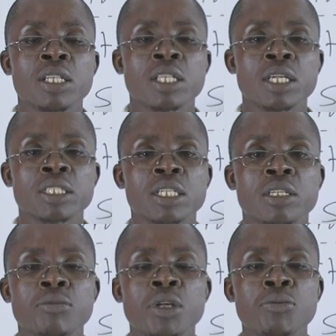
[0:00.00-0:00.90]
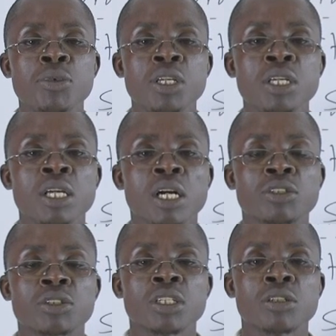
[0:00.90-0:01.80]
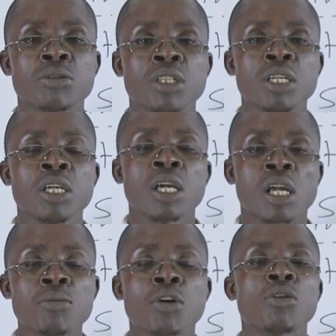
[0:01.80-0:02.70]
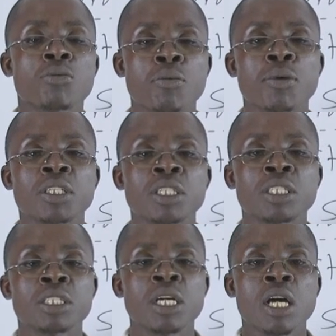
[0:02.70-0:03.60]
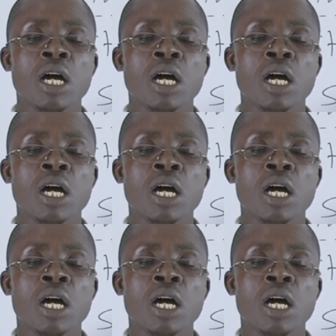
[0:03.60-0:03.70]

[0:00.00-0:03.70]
things that may be associated with the chemical properties